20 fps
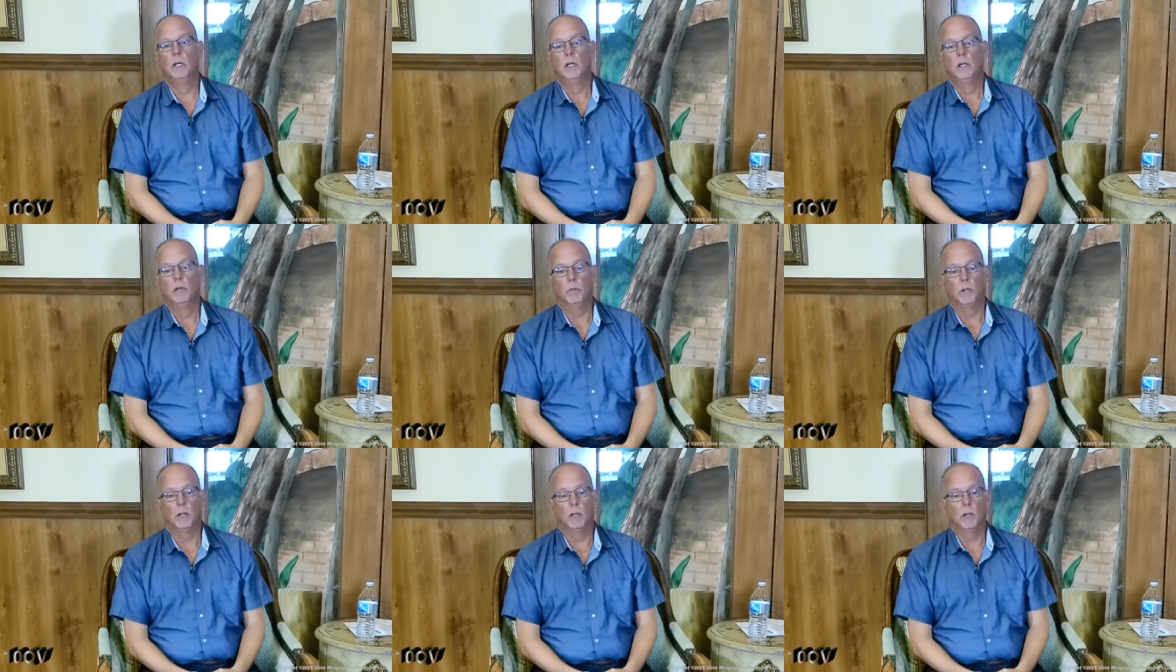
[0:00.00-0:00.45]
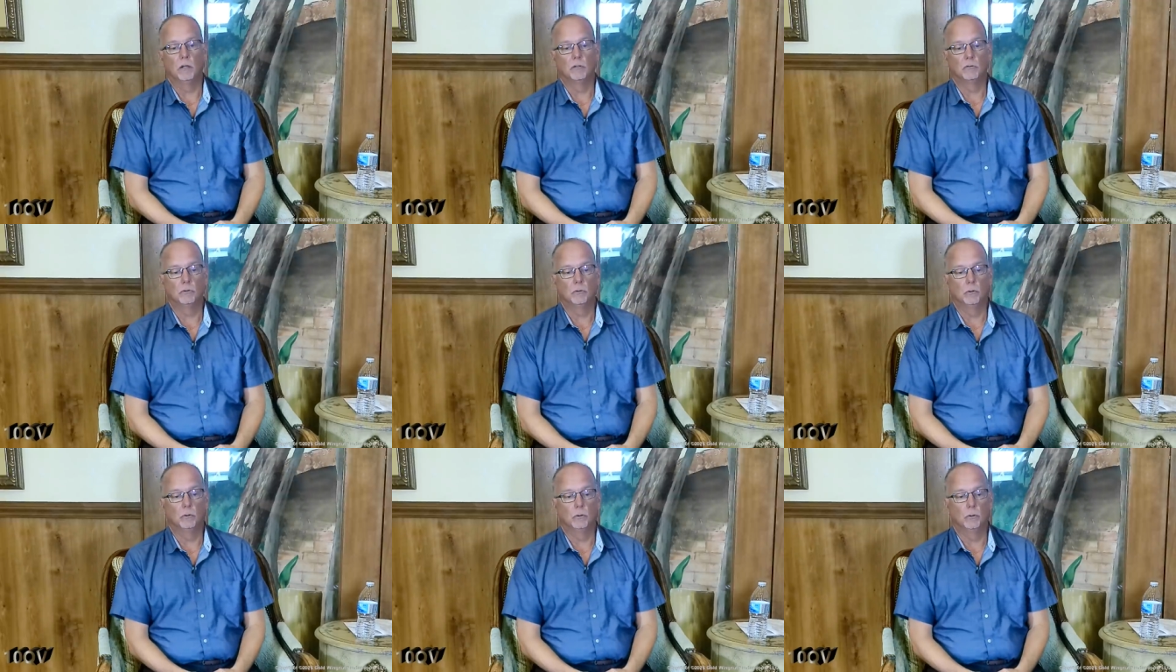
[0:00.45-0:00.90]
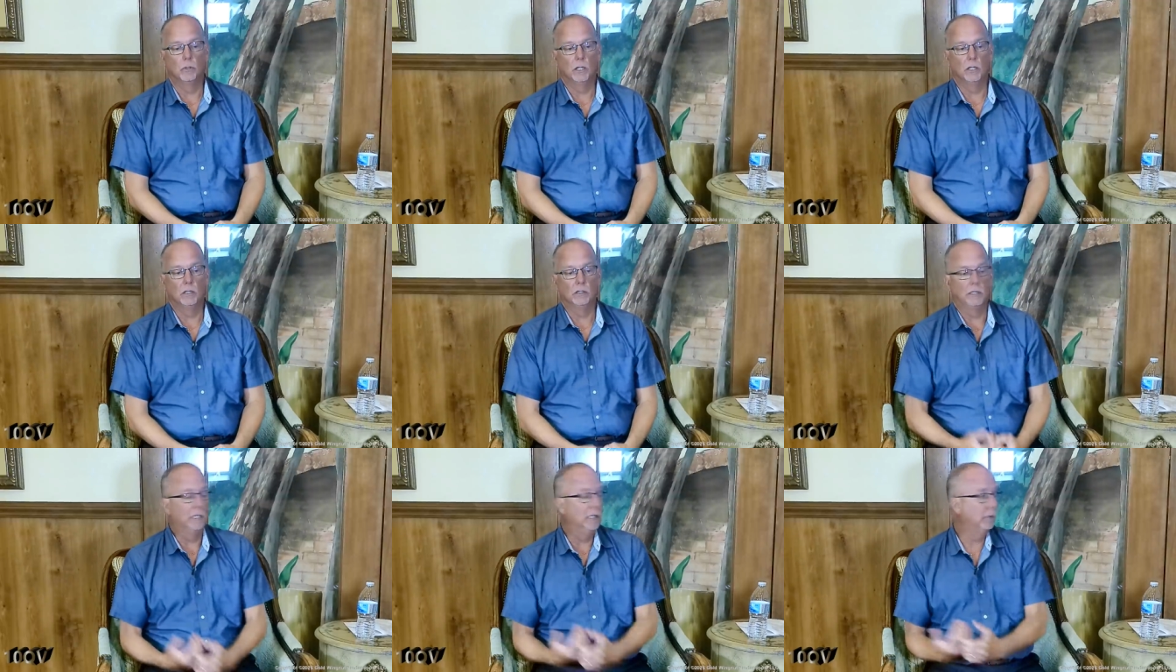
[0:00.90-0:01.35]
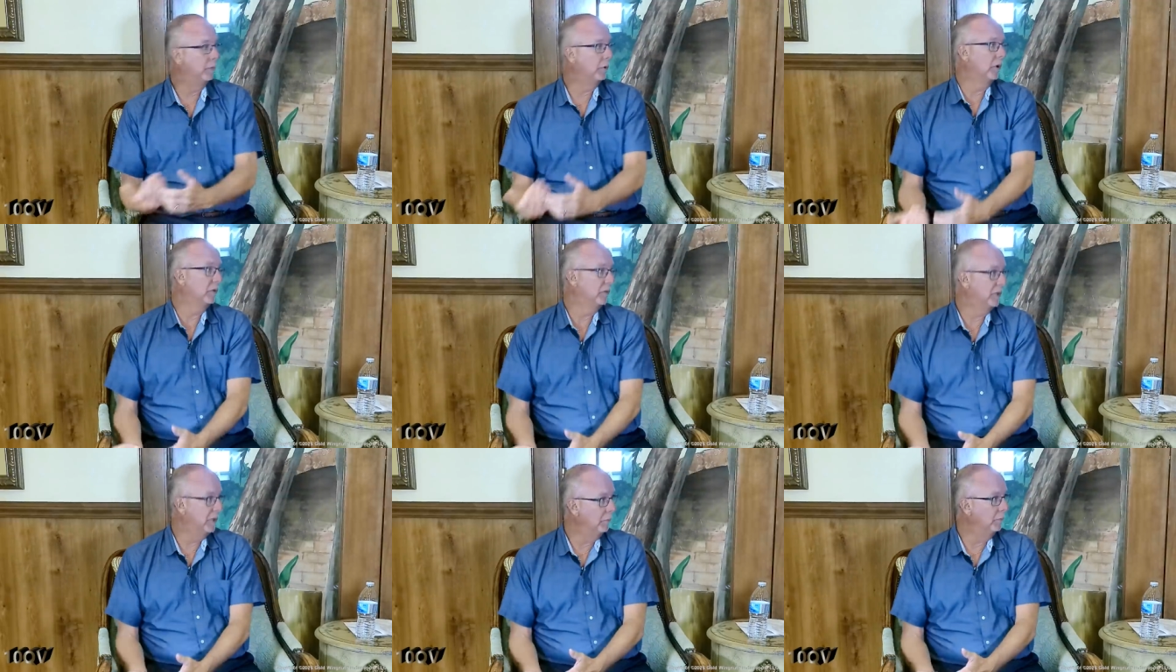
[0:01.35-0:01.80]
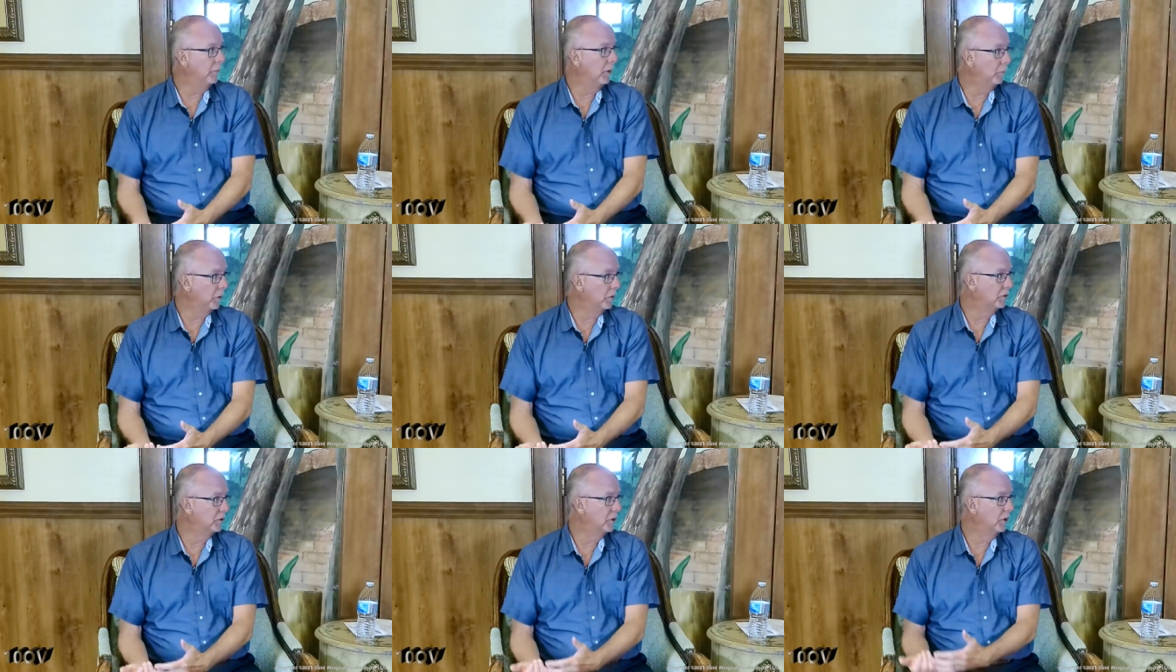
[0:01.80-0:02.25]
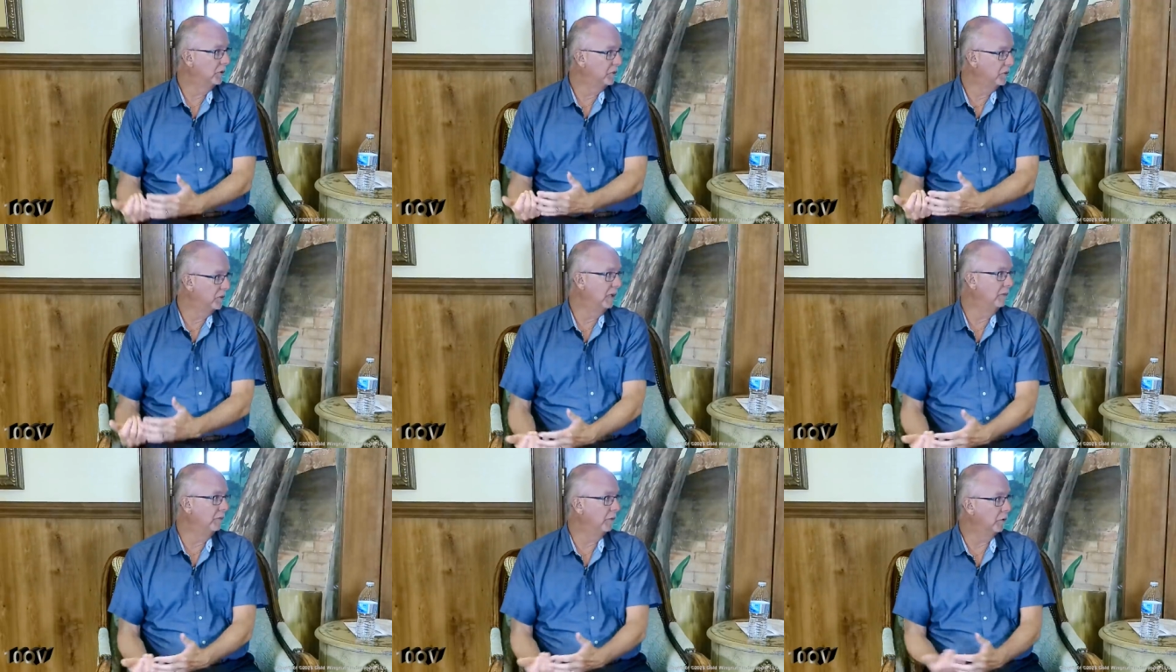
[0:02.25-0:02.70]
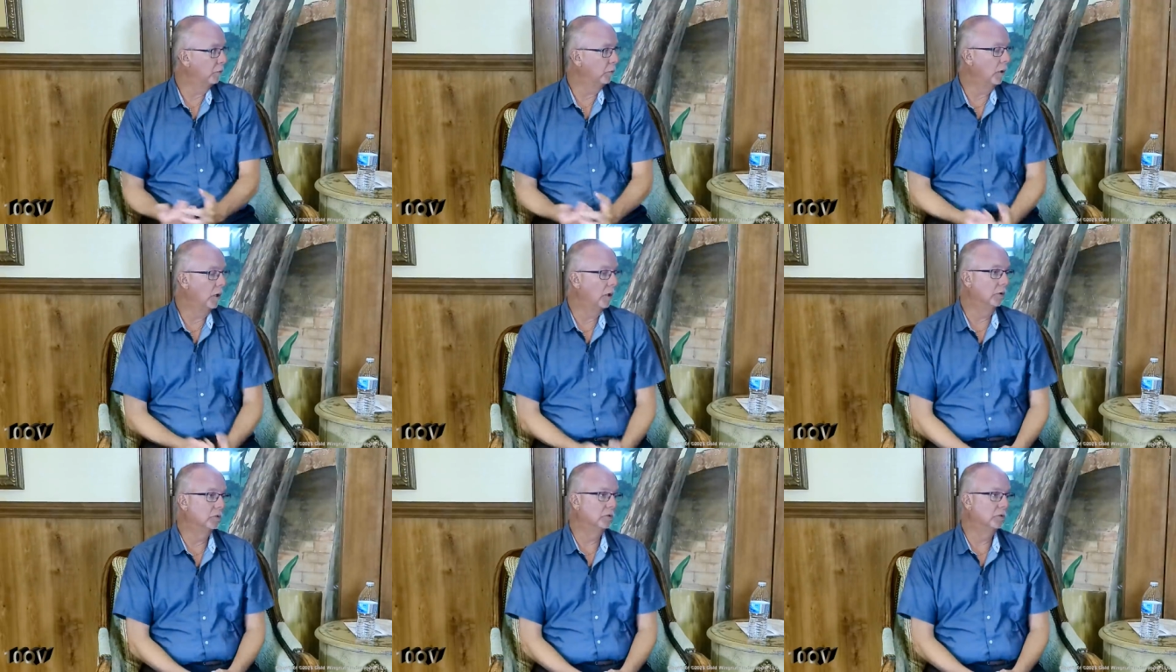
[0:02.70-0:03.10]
but also to keep our team members safe as well.